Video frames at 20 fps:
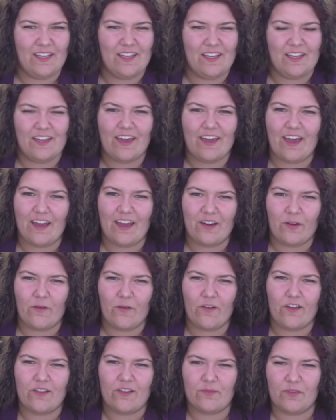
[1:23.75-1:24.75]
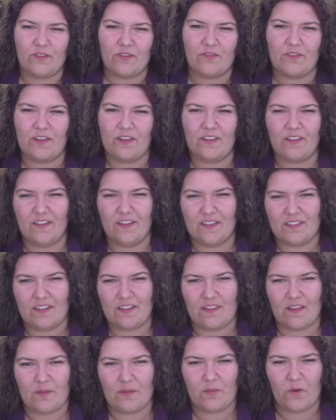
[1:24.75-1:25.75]
categorize my feelings at
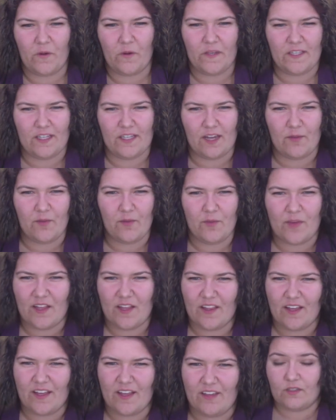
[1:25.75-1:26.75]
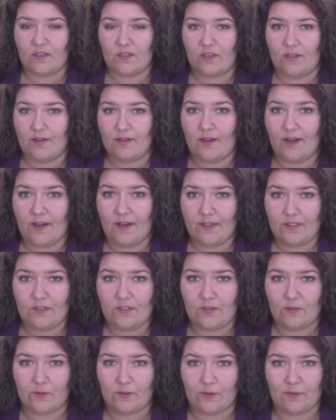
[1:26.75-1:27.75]
that point in time in my life. In high
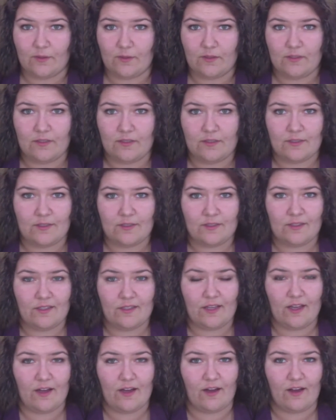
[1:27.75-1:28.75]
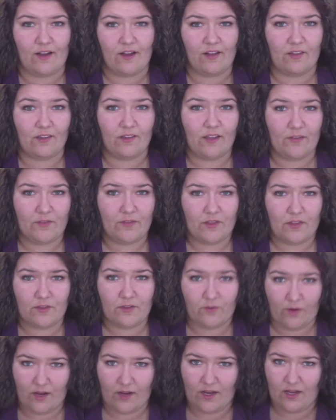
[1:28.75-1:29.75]
school, 11th
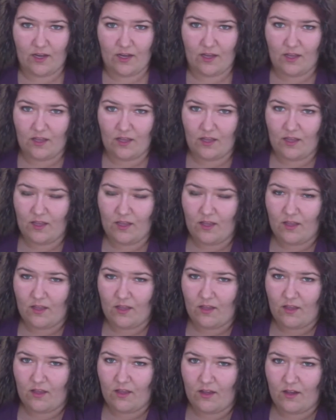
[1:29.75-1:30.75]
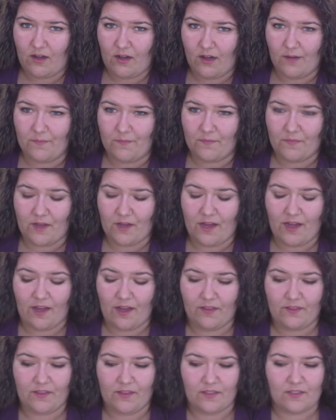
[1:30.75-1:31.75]
grade, I
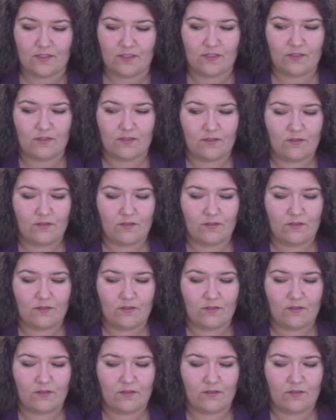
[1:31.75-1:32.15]
had this